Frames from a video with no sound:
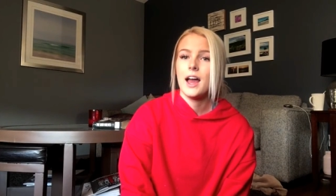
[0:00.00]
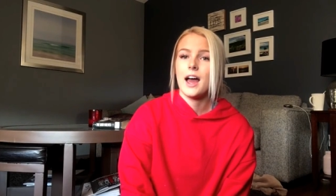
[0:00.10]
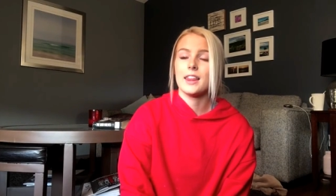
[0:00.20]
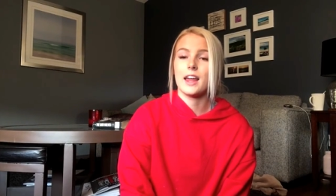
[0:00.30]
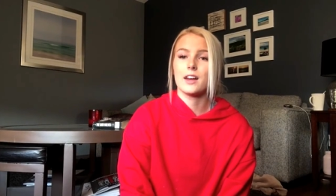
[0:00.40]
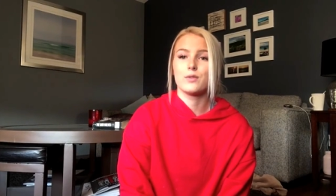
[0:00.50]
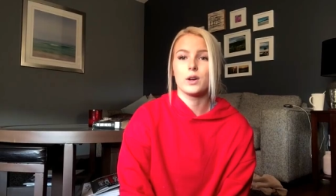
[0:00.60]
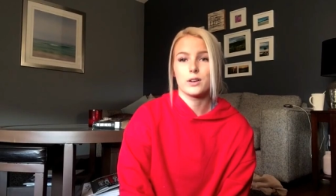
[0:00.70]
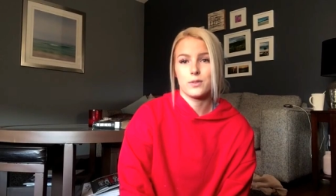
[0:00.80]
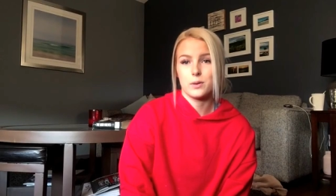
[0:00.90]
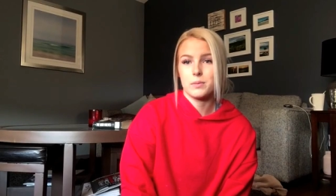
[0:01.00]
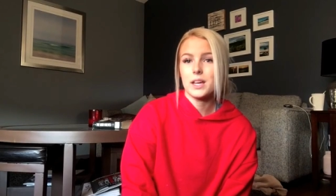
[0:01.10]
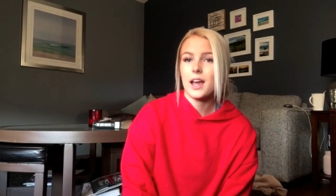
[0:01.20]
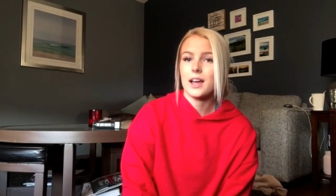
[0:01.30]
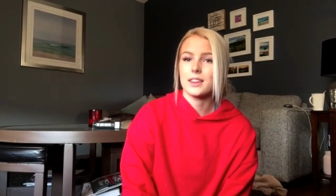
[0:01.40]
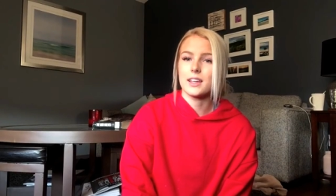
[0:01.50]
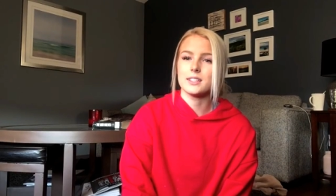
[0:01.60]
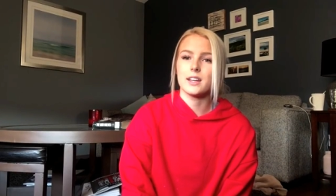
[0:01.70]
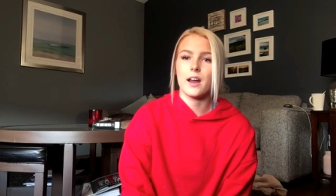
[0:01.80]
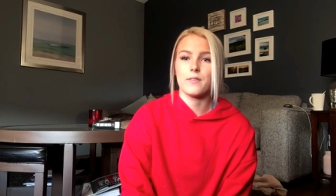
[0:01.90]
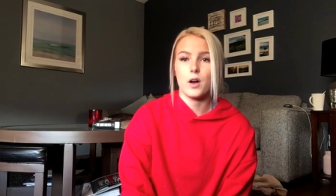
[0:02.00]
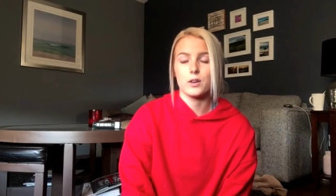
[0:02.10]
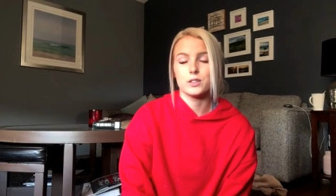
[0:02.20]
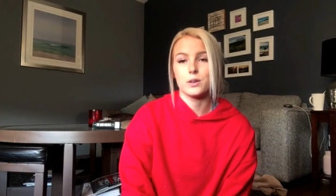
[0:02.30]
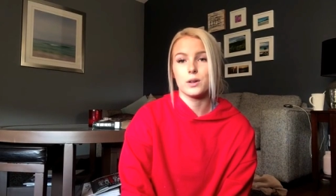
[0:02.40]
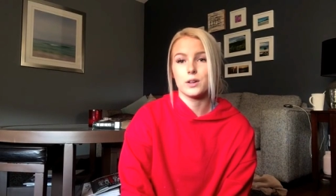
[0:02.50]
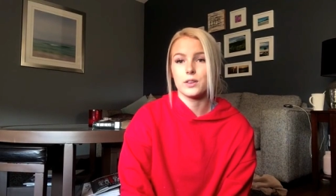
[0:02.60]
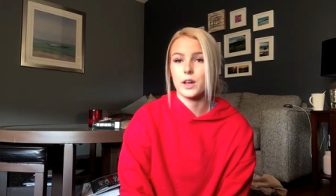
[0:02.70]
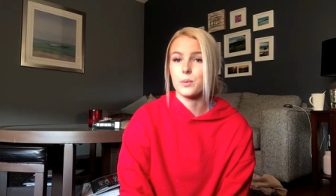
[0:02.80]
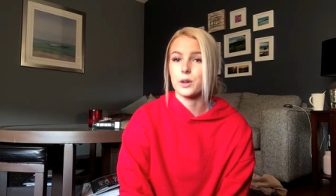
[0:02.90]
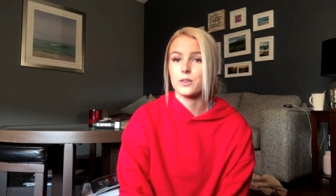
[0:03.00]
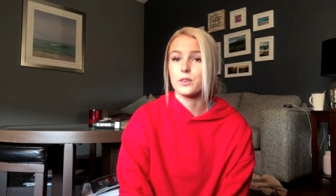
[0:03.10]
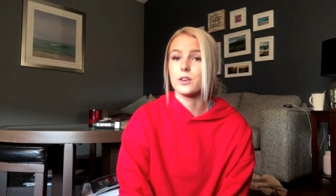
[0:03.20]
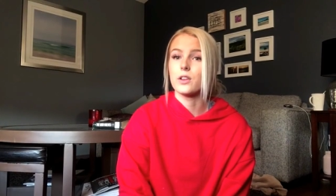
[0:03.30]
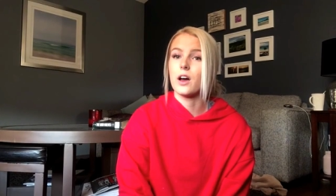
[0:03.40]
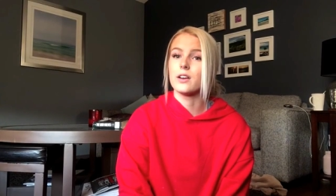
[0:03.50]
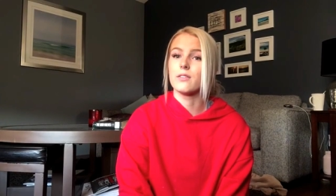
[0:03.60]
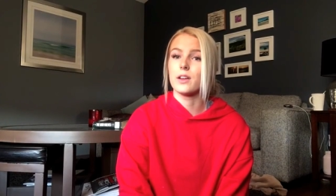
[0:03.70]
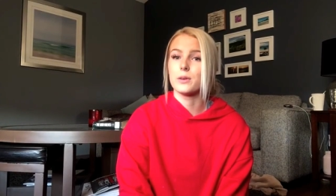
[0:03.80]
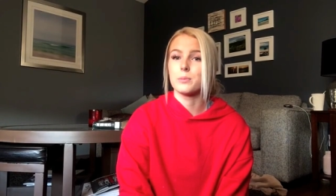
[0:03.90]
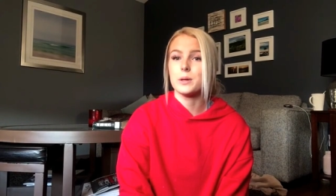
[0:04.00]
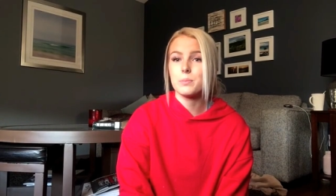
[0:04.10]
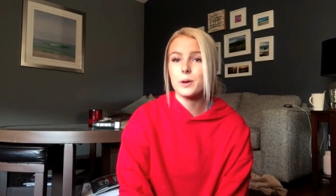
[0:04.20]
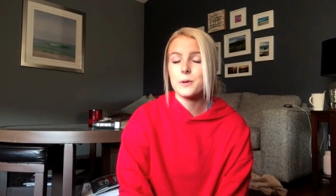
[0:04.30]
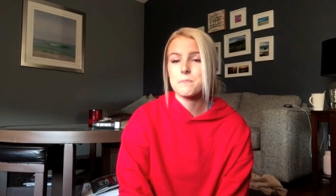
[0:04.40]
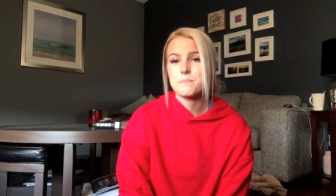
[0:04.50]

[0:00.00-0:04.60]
and that have worked for me, and things that I've also heard that work for a lot of other people.